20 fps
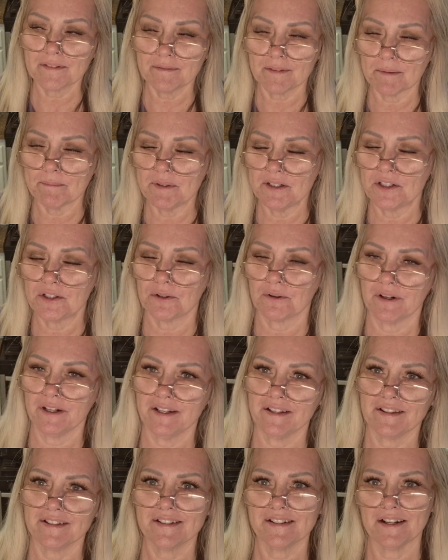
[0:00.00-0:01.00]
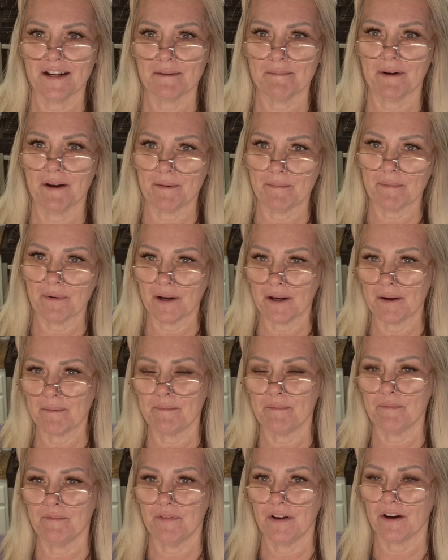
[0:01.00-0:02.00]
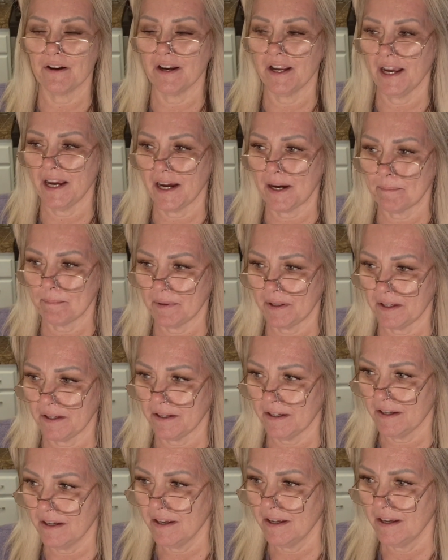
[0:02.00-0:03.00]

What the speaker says: The majority of the time, I'm very happy,